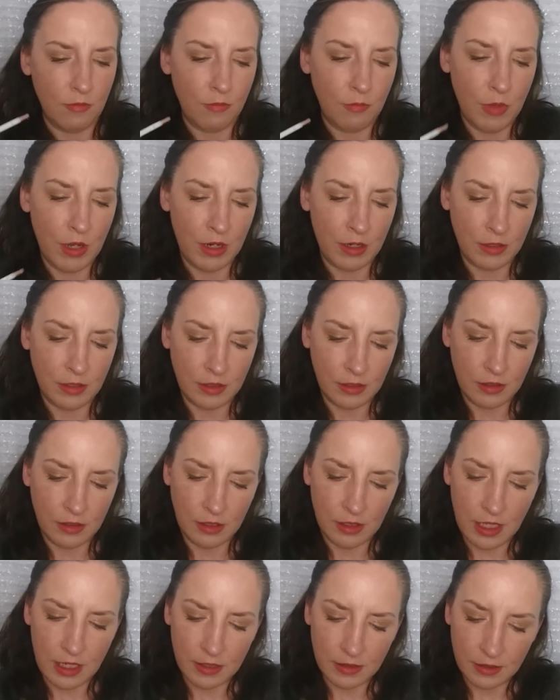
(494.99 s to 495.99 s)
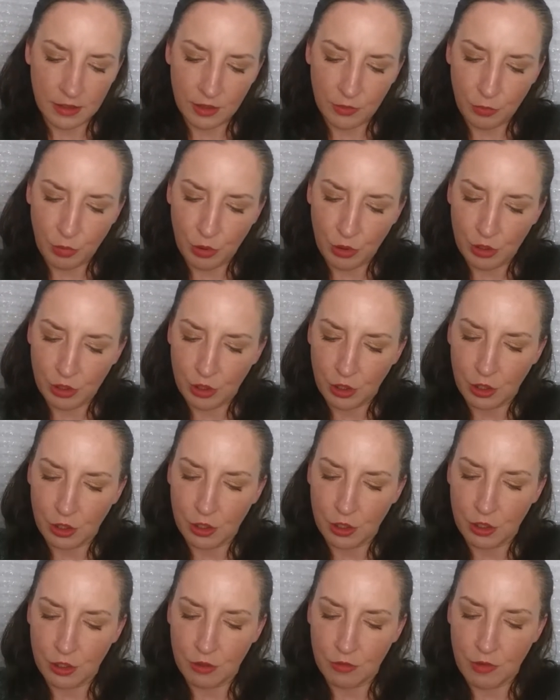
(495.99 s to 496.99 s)
But let's put
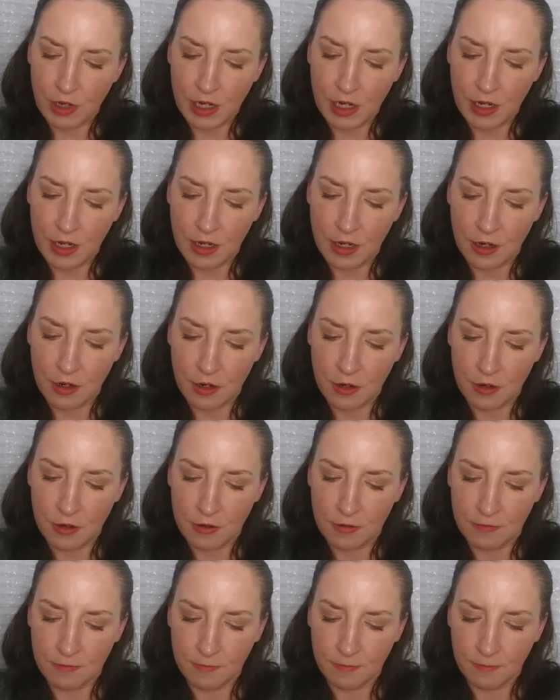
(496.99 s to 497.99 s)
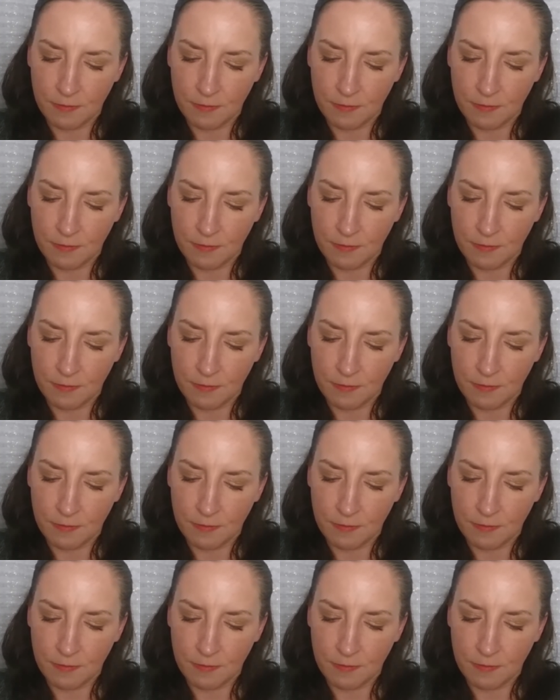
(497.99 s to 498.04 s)
her right here.